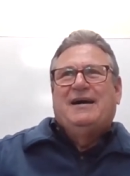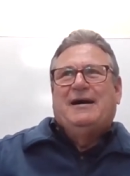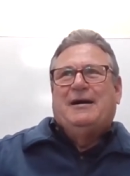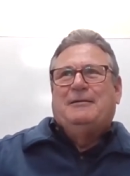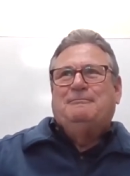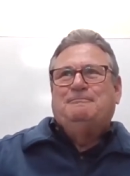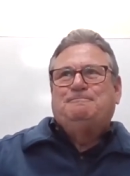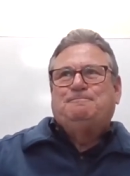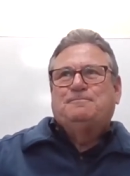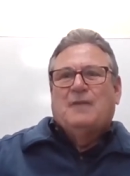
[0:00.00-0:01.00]

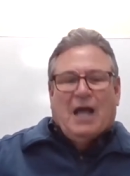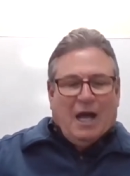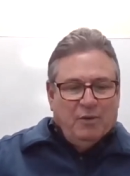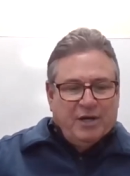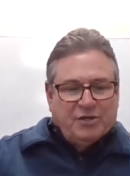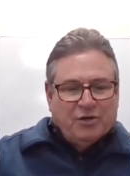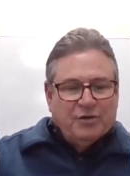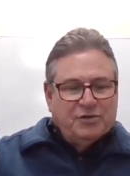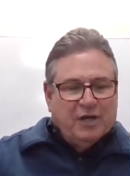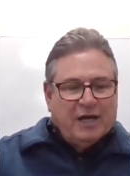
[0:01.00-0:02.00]
Um, I want to
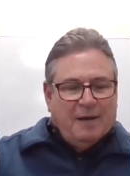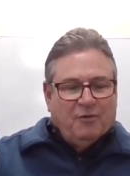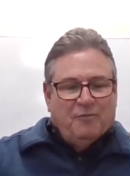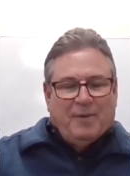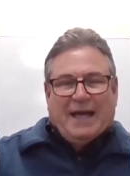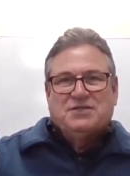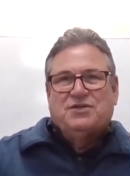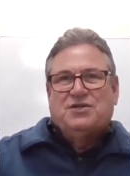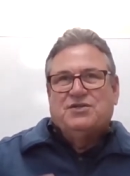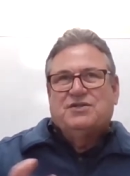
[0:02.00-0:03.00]
turn to a couple of
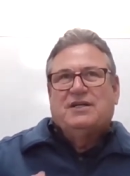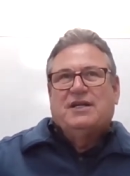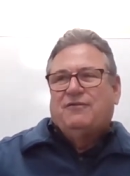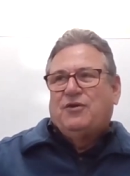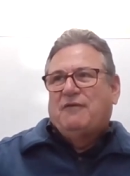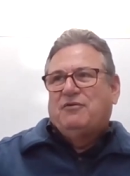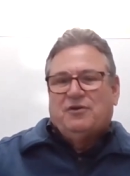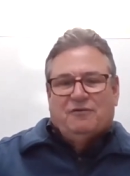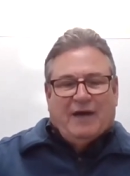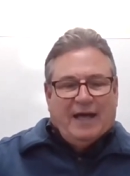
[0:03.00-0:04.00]
passages and if you have your
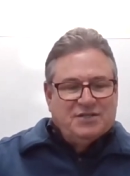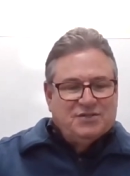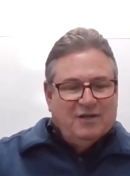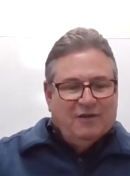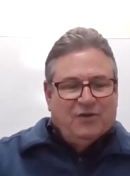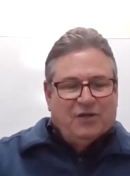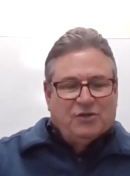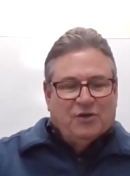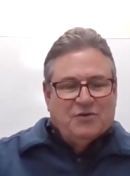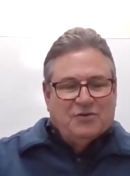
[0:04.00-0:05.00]
device, if you
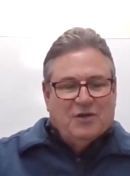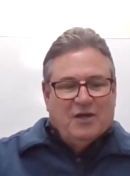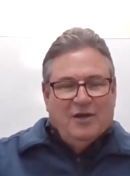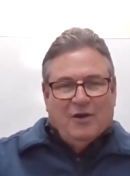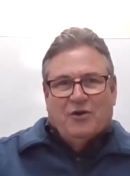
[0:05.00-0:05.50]
could turn to,